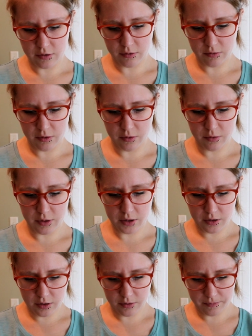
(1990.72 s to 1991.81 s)
Out real quick
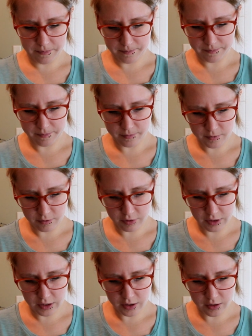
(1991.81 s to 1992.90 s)
if
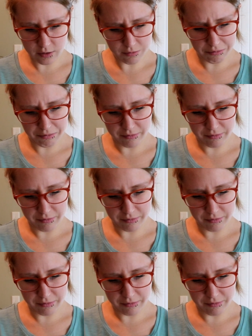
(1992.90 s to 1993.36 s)
I can.